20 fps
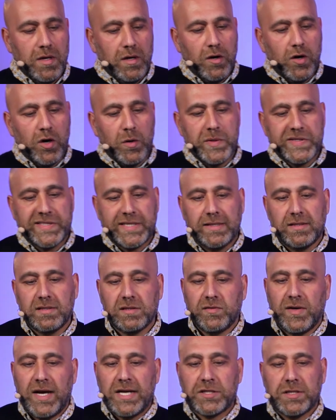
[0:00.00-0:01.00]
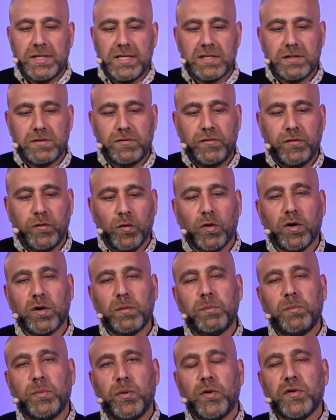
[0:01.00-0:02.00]
Urber satisfaction is
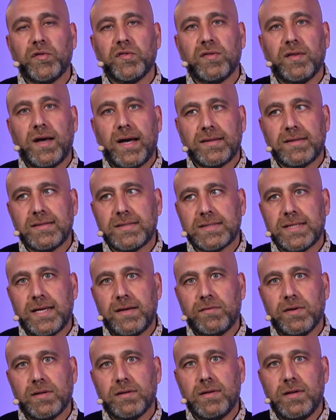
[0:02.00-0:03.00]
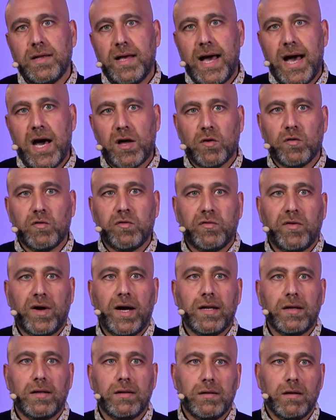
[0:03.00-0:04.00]
4.97 out of
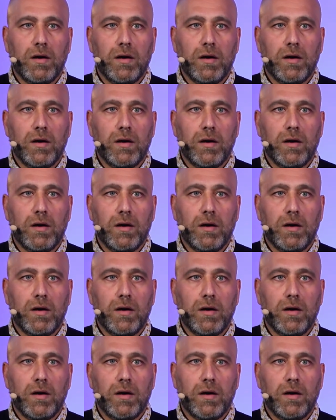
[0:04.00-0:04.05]
5.